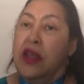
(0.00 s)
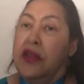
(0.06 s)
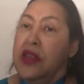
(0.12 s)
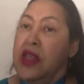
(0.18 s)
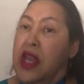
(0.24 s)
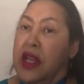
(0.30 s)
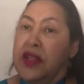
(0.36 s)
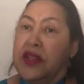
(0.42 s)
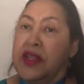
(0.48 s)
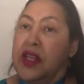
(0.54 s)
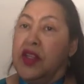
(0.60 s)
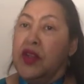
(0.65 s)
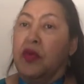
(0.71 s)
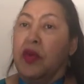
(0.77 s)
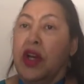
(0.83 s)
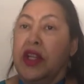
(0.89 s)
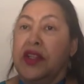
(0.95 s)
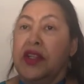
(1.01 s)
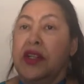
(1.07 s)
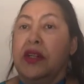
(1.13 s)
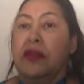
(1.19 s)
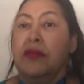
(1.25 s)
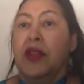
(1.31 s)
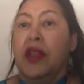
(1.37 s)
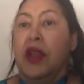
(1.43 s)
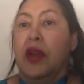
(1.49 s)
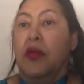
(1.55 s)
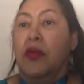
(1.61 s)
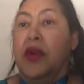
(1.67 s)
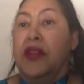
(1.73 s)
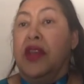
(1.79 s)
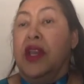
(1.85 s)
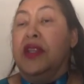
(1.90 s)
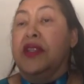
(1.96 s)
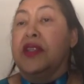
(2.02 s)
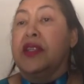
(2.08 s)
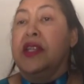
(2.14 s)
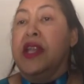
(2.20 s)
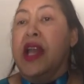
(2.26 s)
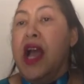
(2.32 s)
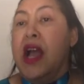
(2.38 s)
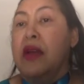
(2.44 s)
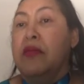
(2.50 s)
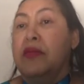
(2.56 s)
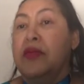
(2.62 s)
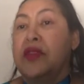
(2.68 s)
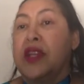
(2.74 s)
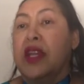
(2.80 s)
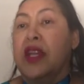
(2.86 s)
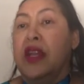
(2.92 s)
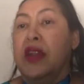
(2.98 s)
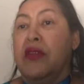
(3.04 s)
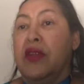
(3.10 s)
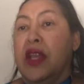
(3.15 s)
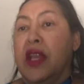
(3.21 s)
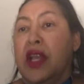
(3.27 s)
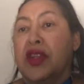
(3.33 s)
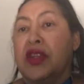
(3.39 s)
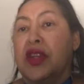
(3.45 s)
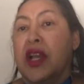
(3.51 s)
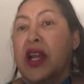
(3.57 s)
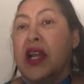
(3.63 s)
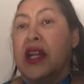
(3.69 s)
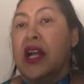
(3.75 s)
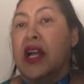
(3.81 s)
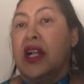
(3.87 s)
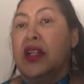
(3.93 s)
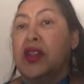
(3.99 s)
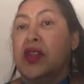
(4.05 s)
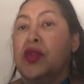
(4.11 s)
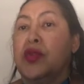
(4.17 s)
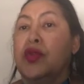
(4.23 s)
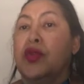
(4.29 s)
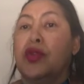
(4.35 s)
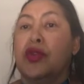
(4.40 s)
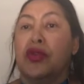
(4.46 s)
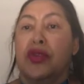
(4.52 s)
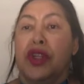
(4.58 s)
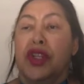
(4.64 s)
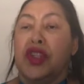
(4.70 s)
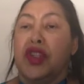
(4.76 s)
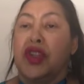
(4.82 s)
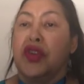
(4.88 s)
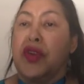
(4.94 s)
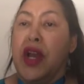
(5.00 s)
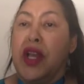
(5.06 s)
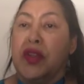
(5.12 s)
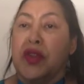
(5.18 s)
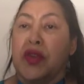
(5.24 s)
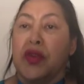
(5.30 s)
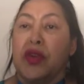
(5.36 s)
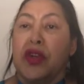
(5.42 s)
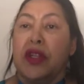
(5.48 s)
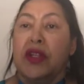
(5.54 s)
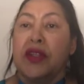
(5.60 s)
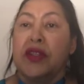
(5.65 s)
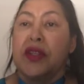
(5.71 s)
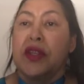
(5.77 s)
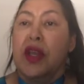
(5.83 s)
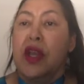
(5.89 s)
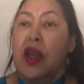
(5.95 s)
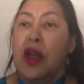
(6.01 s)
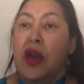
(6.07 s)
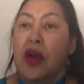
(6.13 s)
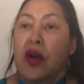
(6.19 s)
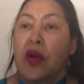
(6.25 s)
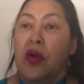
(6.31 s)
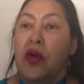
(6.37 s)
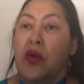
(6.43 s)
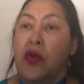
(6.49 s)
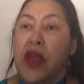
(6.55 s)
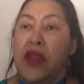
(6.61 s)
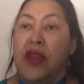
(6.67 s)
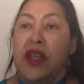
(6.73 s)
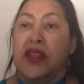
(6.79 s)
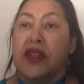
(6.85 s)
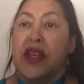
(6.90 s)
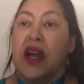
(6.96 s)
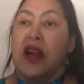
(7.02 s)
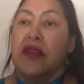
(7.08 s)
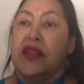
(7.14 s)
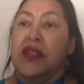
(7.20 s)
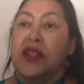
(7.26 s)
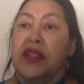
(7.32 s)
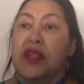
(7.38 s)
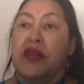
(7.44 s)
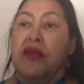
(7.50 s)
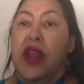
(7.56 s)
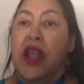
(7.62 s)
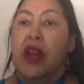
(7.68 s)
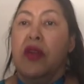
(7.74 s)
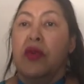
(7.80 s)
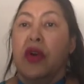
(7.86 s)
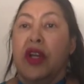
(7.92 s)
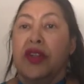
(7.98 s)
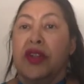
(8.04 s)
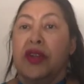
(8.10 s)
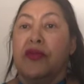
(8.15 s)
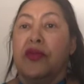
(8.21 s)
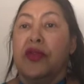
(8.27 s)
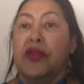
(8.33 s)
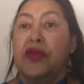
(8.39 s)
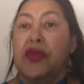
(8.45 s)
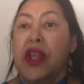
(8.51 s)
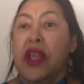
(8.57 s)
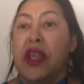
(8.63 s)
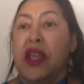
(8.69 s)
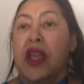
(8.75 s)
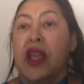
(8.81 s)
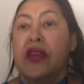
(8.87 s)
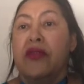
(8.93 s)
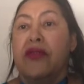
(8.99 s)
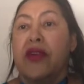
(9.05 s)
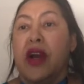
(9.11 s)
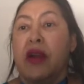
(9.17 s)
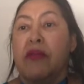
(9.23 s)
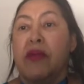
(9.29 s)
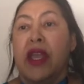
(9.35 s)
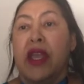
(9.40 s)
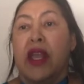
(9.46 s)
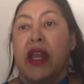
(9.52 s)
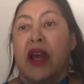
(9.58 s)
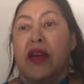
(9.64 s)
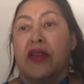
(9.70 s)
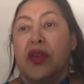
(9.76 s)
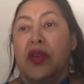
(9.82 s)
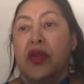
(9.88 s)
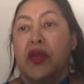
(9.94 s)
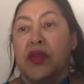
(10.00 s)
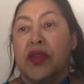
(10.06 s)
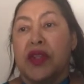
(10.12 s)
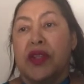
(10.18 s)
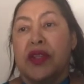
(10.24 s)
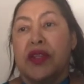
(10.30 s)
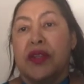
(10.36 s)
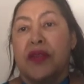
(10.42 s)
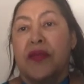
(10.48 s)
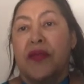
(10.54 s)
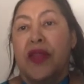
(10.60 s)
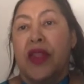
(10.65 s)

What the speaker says: the excess water, whether it's dams and irrigation canals to nourish dry soils, or whether it's harvested rainwater for drinking, farming, and other uses.